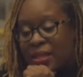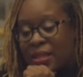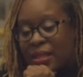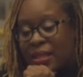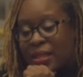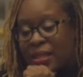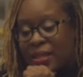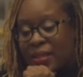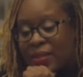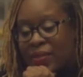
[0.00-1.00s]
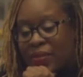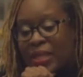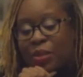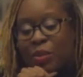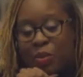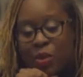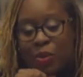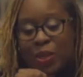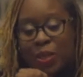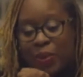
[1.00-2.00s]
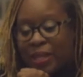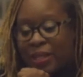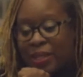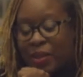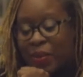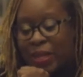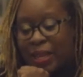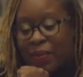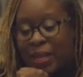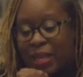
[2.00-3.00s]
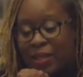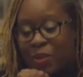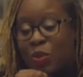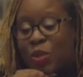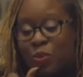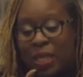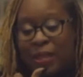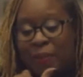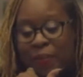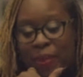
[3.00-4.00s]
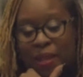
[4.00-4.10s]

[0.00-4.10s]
vulnerable moments when when I do speak